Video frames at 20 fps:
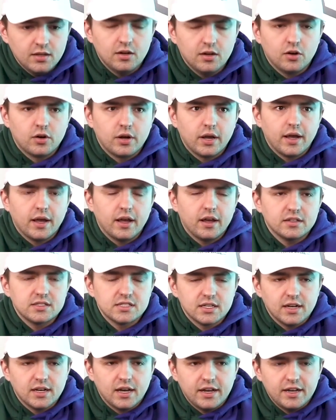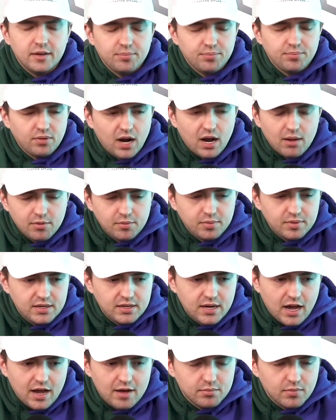Okay, tonight probably
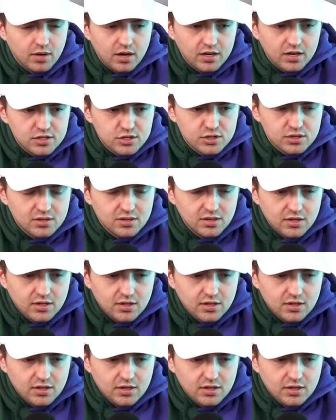not much.